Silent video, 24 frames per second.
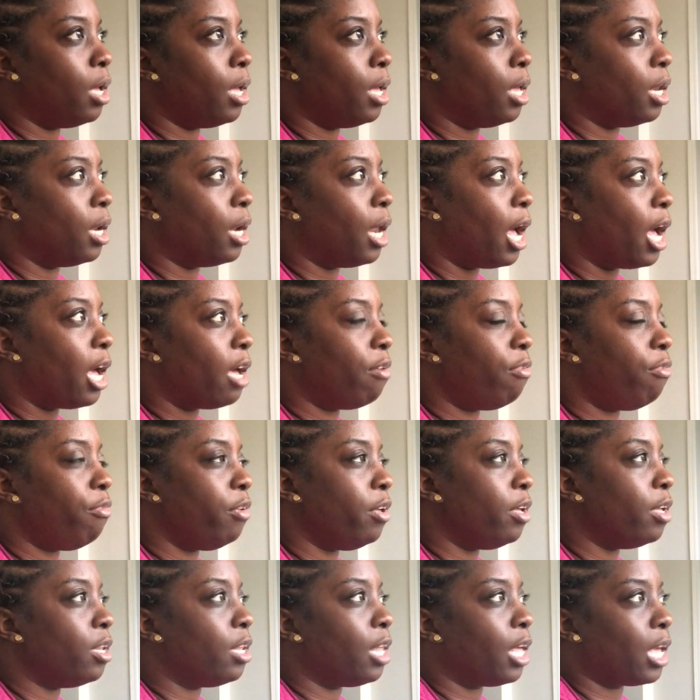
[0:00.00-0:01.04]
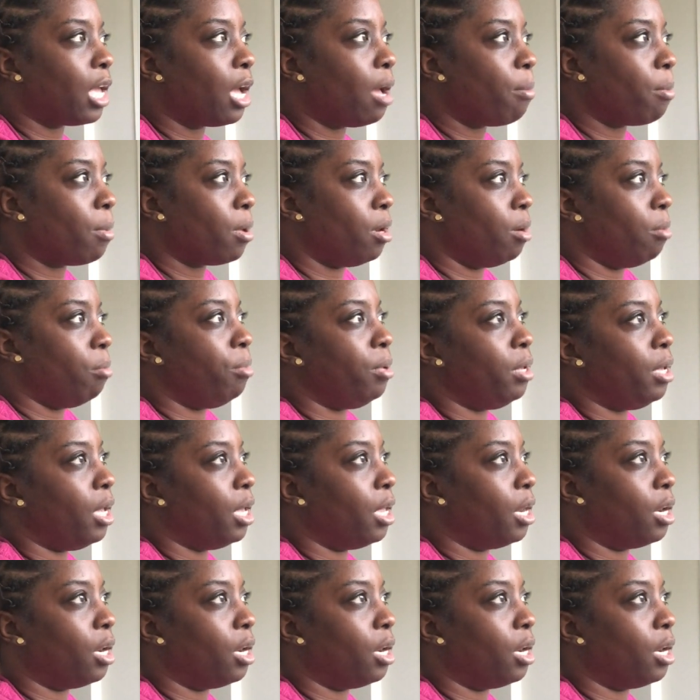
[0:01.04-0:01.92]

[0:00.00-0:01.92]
And I feel like I'm gonna be